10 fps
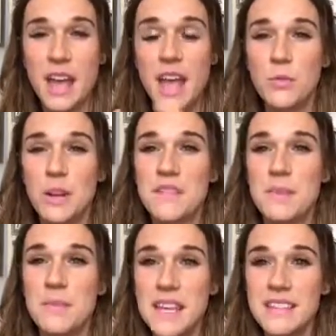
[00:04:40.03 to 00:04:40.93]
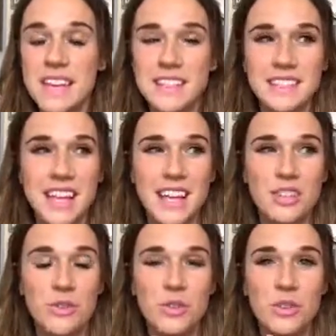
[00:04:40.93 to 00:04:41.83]
And one of the main things that
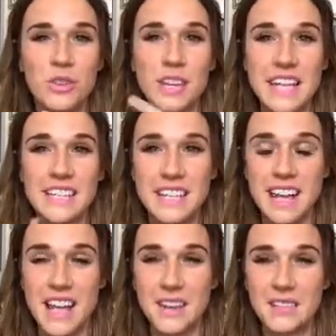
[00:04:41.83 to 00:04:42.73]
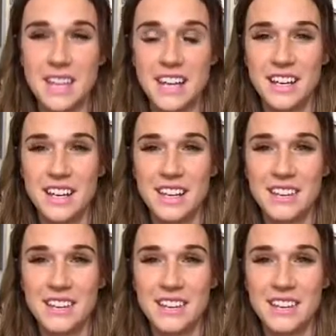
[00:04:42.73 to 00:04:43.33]
Lacey and I have done